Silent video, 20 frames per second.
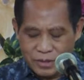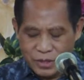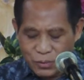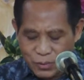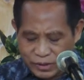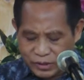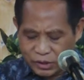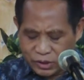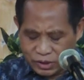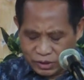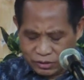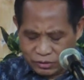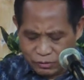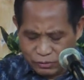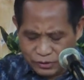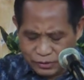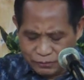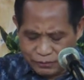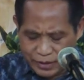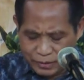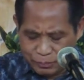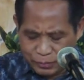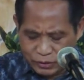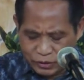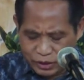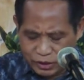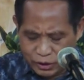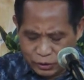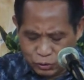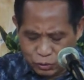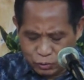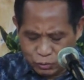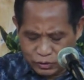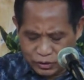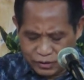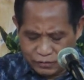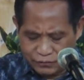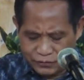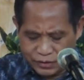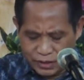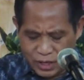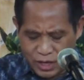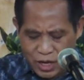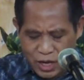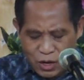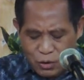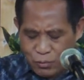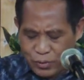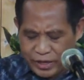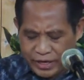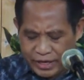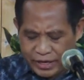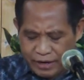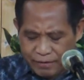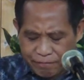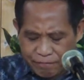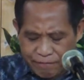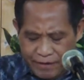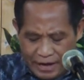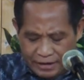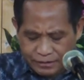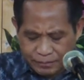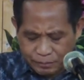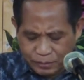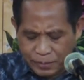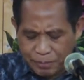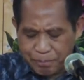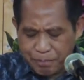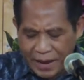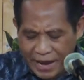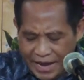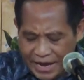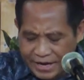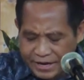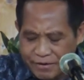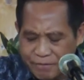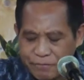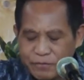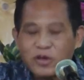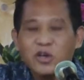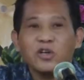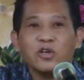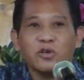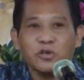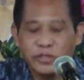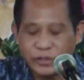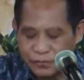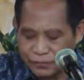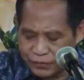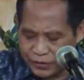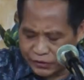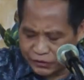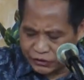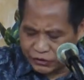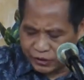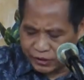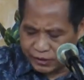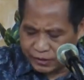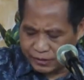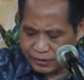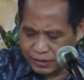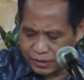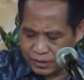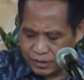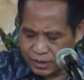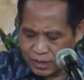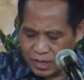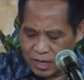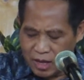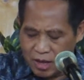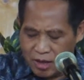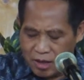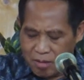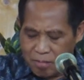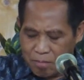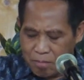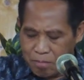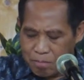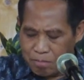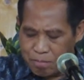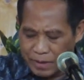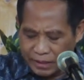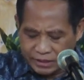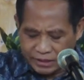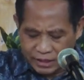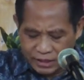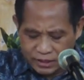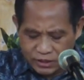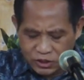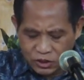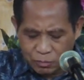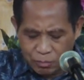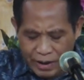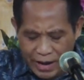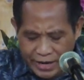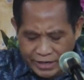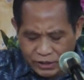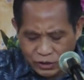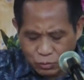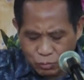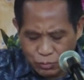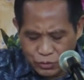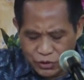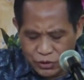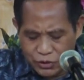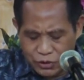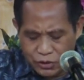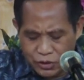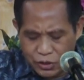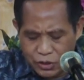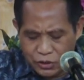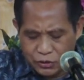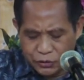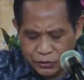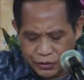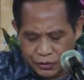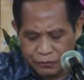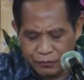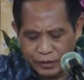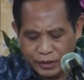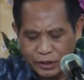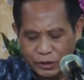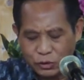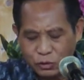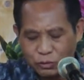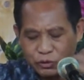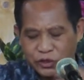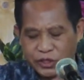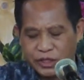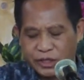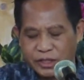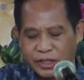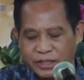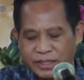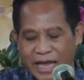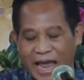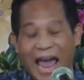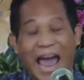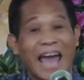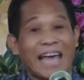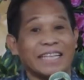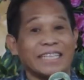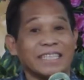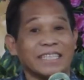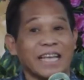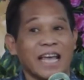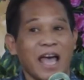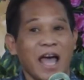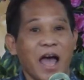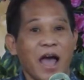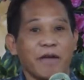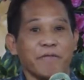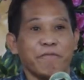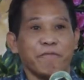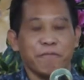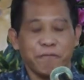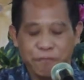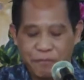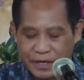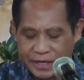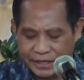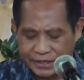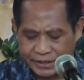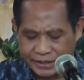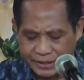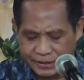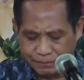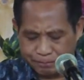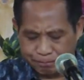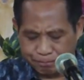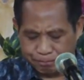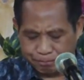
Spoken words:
He was crucified between the two thieves. We cannot fathom the pain of crucifixion. Metal spikes were driven into Jesus' hands and feet.